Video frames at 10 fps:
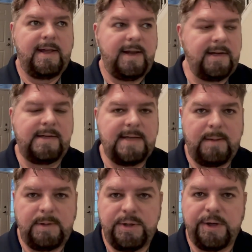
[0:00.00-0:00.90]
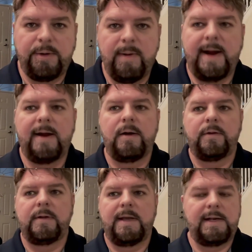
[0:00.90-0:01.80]
anytime you turn
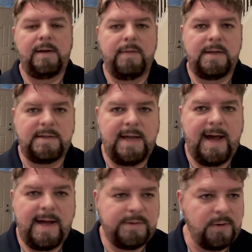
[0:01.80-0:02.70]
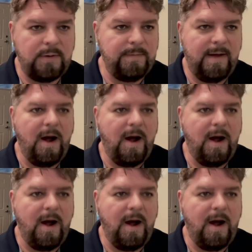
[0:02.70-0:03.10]
around, any of these guys or